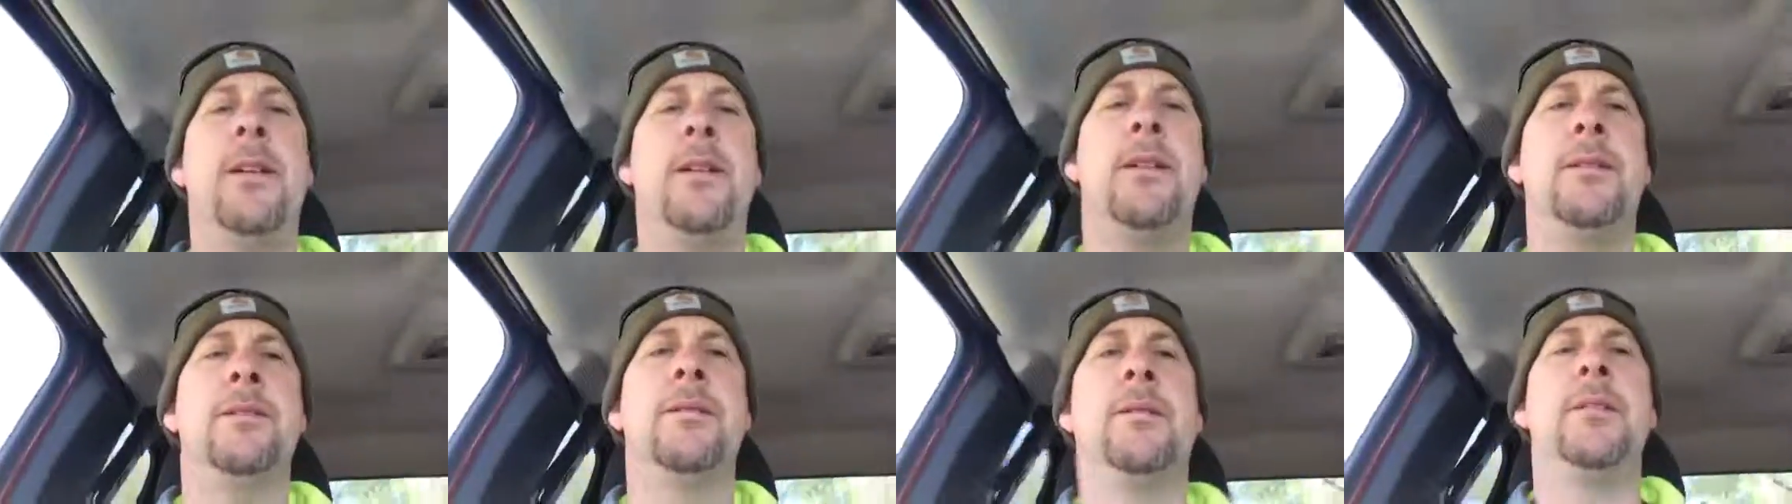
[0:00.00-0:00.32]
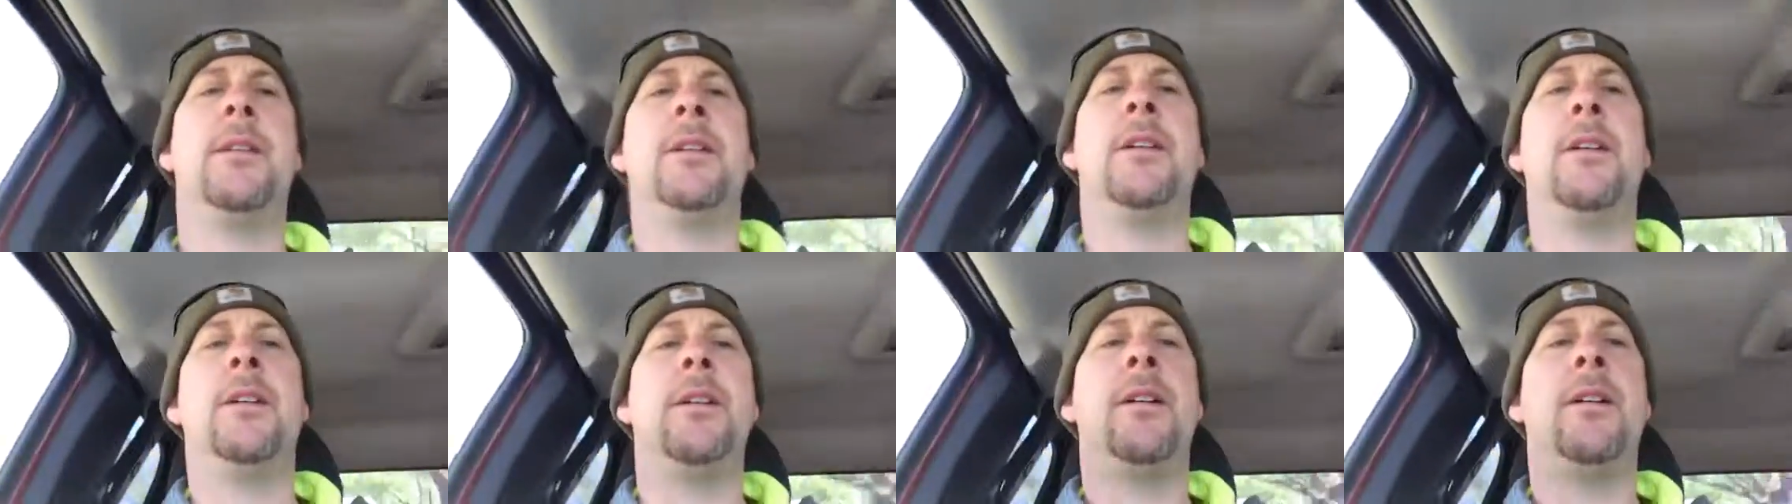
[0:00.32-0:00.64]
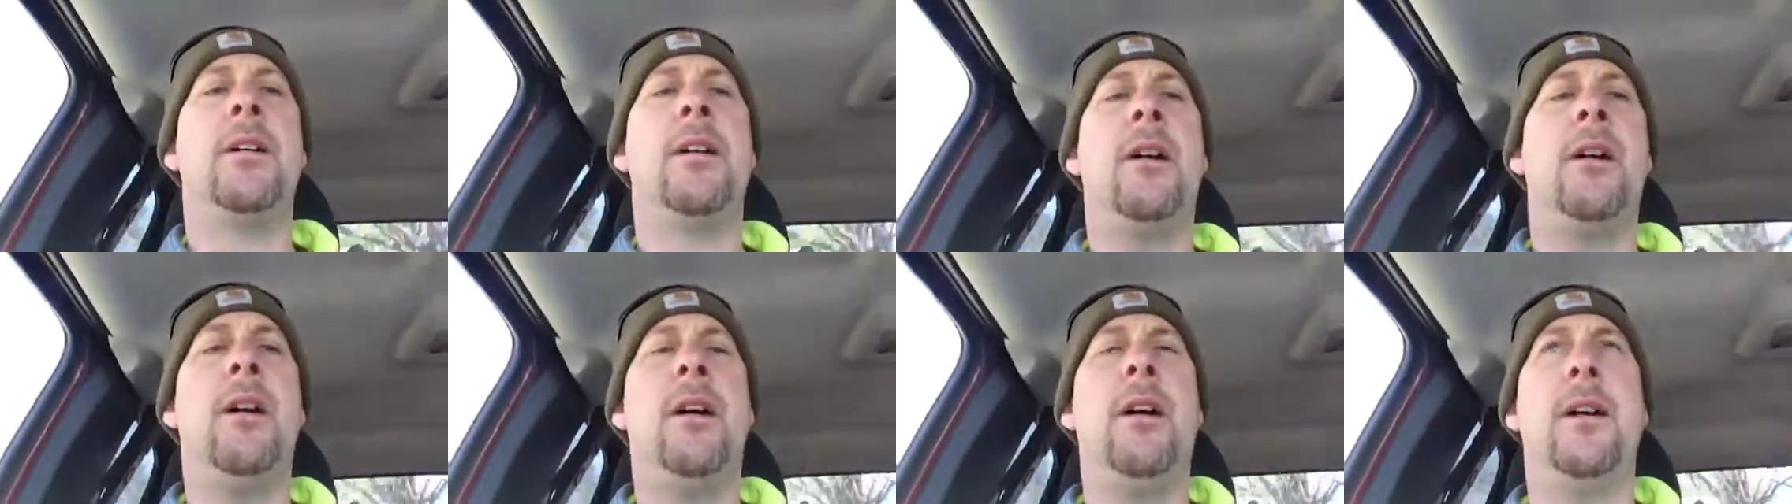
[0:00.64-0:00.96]
now.
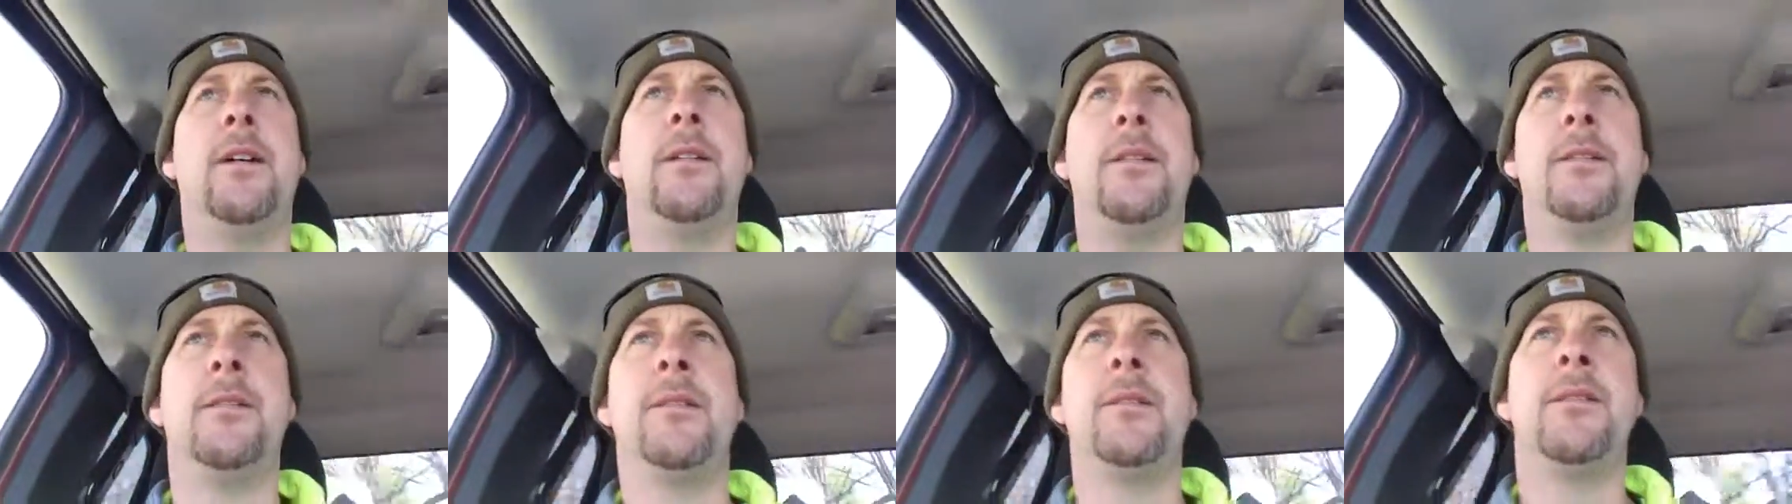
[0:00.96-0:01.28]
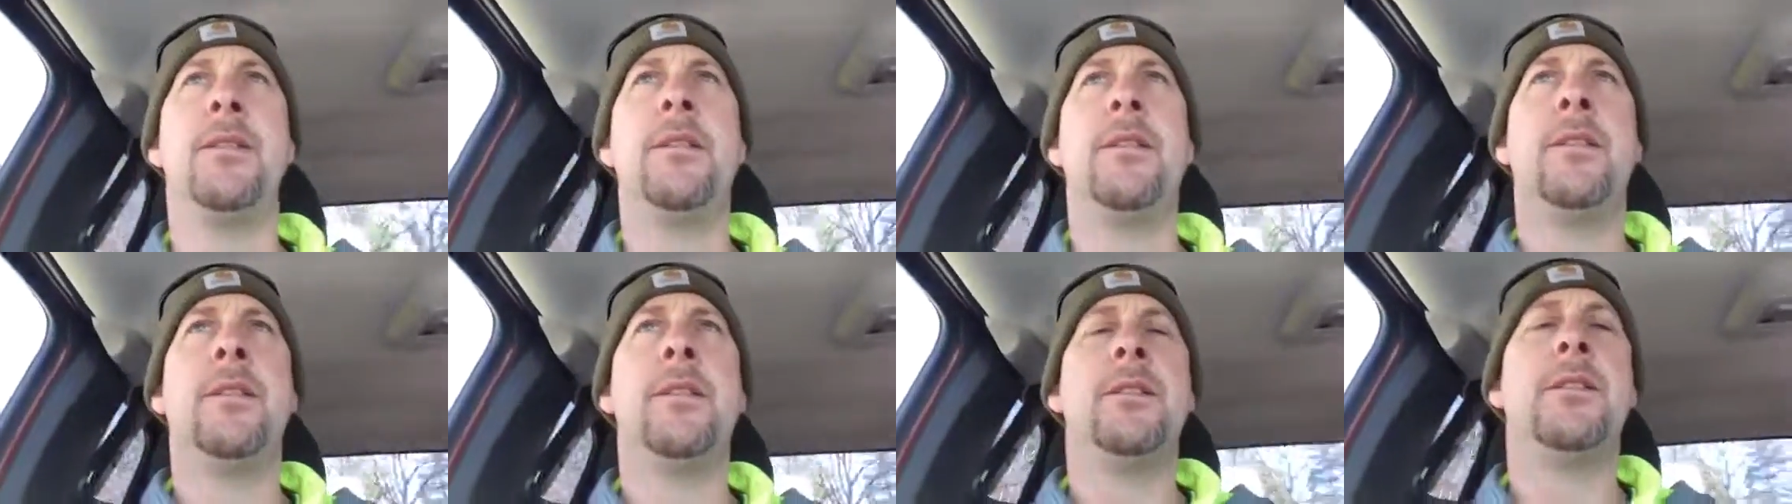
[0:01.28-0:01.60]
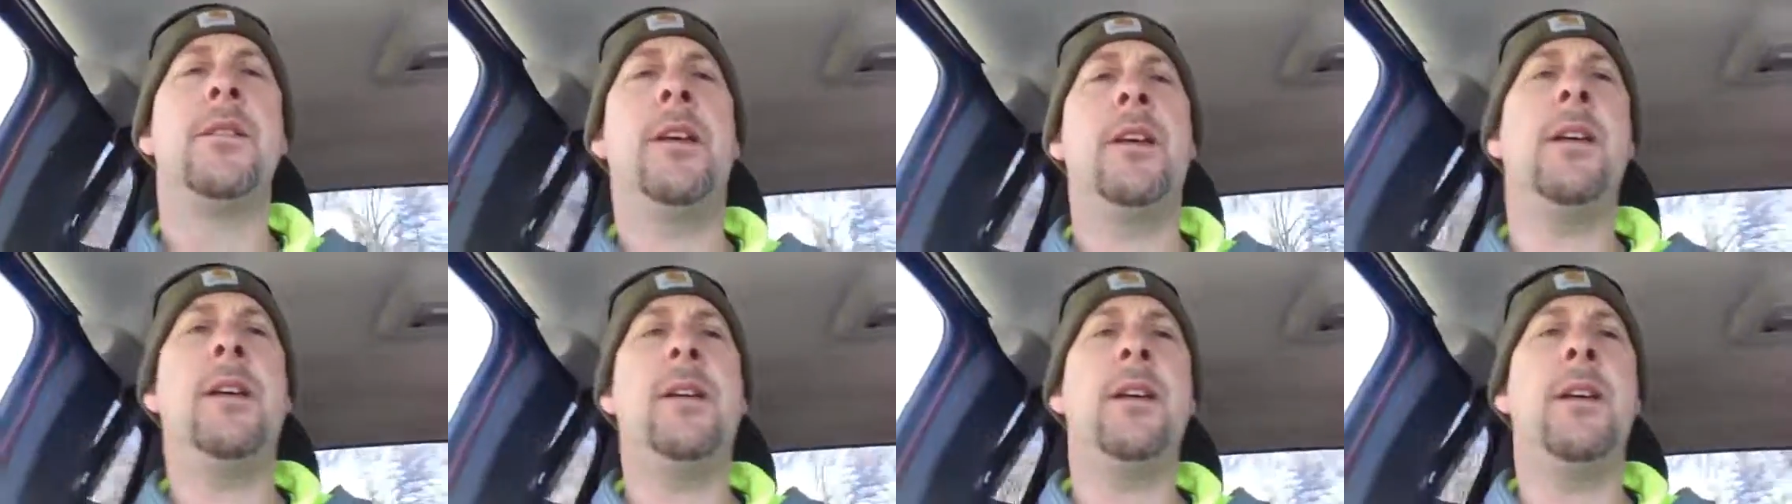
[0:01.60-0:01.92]
All right.
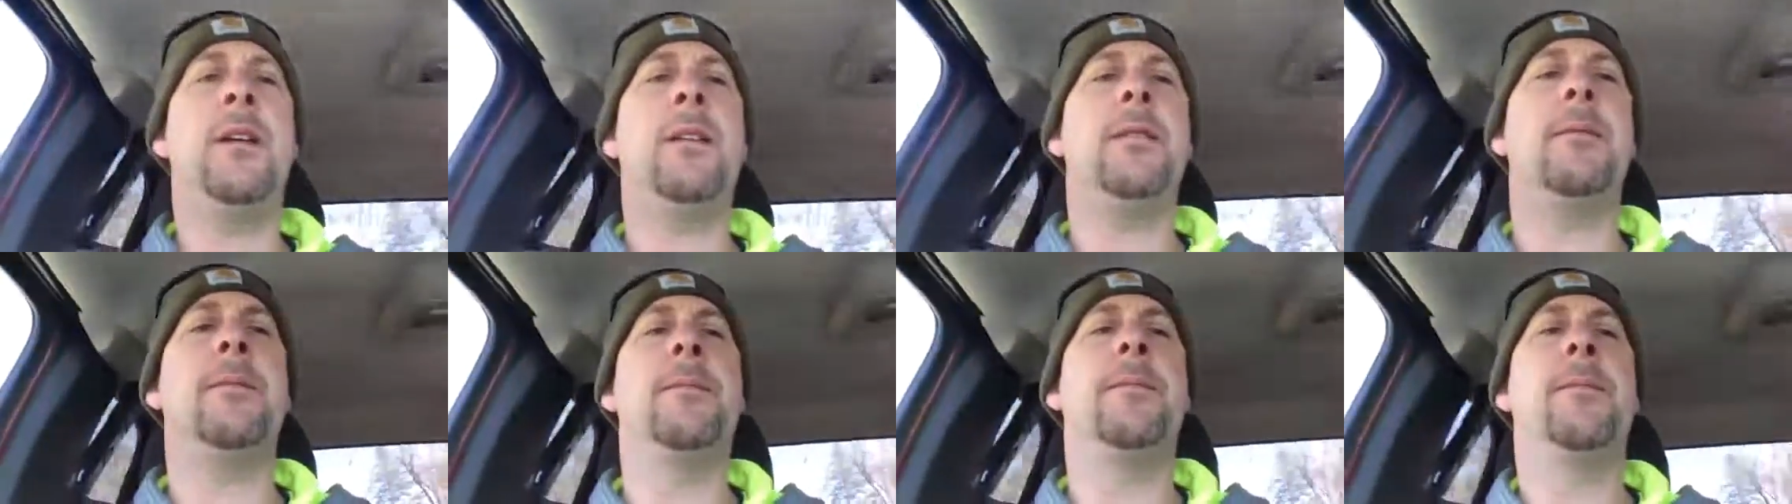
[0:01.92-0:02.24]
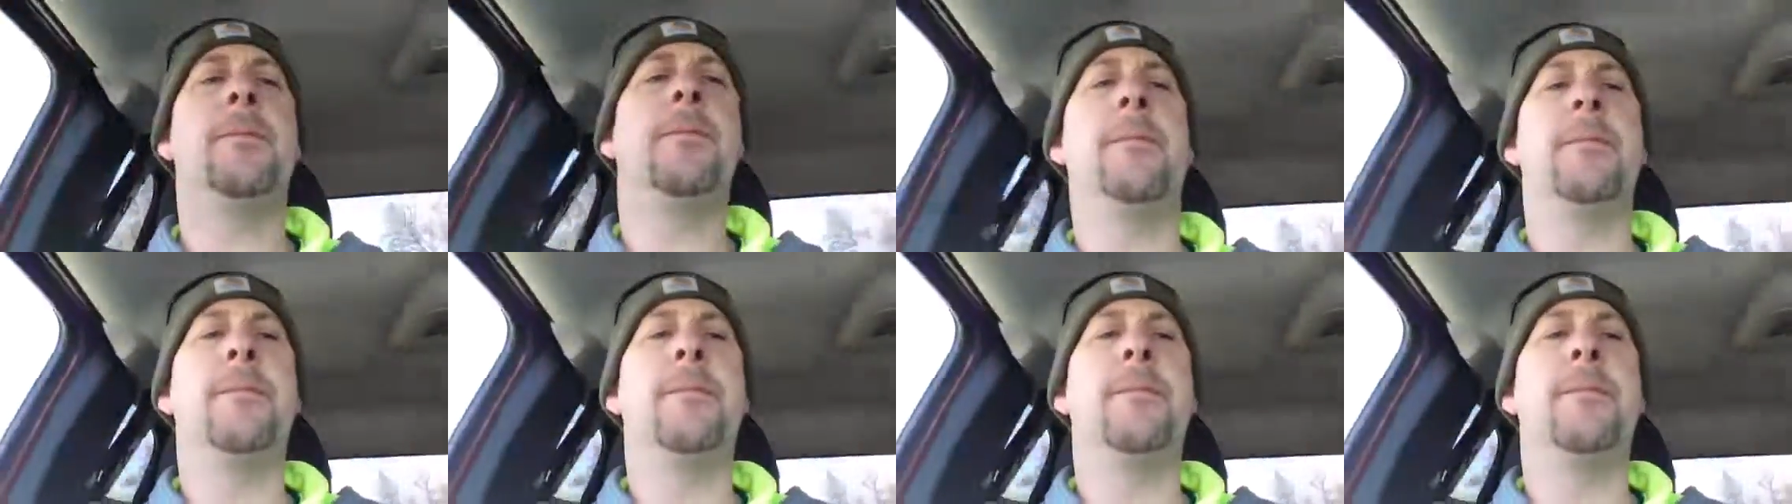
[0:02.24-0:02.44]
Take care.